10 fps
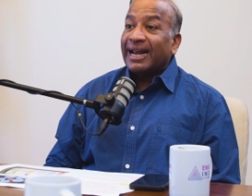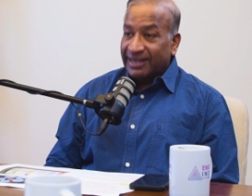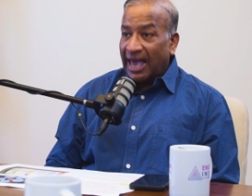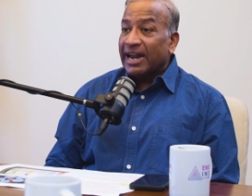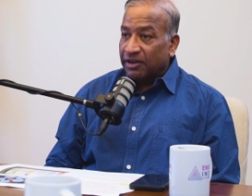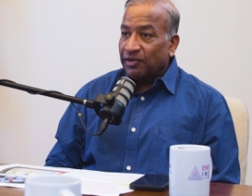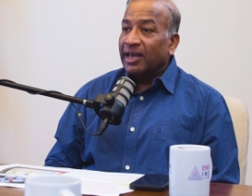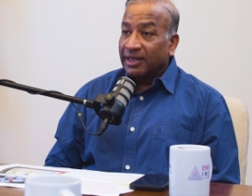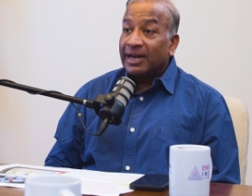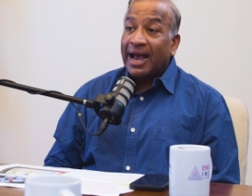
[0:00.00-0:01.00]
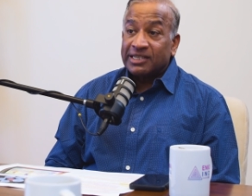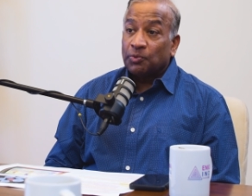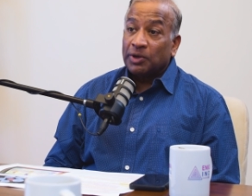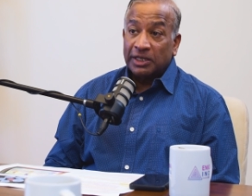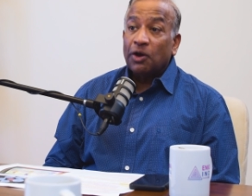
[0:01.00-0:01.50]
get carried away and then has
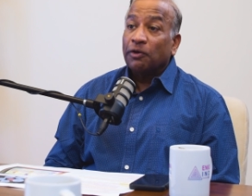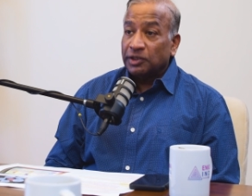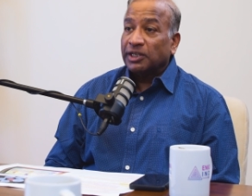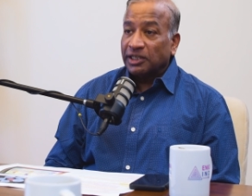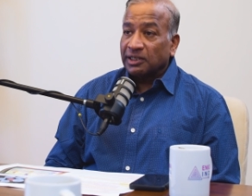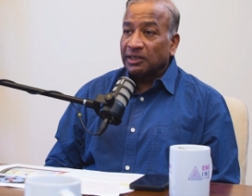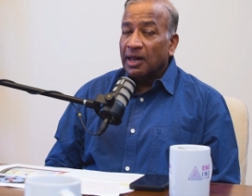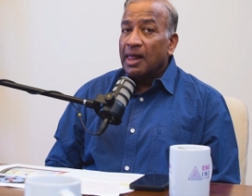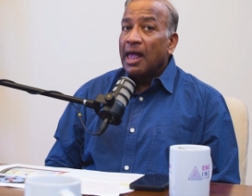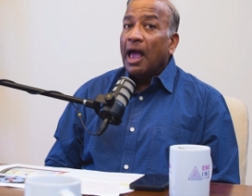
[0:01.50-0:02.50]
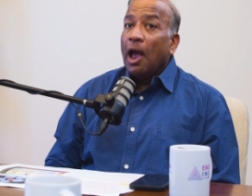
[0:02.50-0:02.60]
a worthy conversation. Hmm.